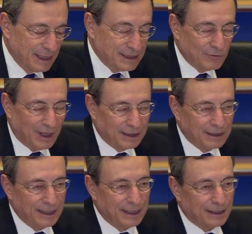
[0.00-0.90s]
It's
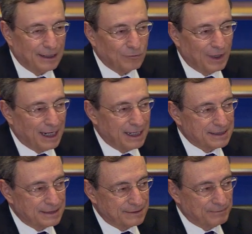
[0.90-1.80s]
quite clear that when
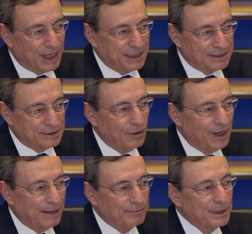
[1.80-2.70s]
assets prices go
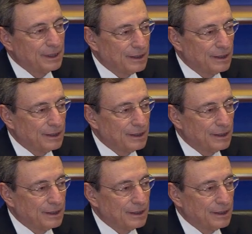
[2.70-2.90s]
up,